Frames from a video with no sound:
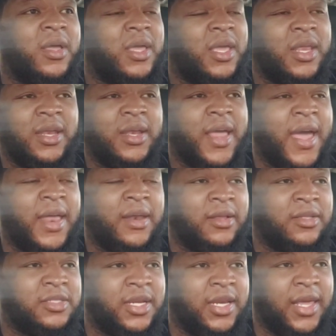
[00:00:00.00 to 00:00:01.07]
He didn't add
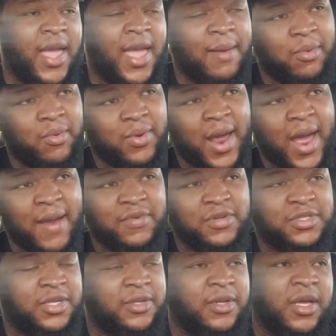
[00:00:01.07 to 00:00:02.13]
nothing to the game, but with
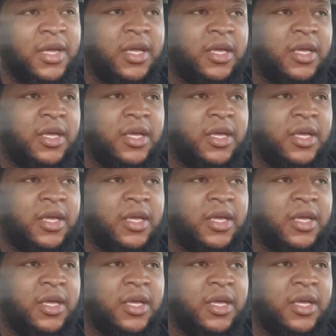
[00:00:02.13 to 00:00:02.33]
Iverson,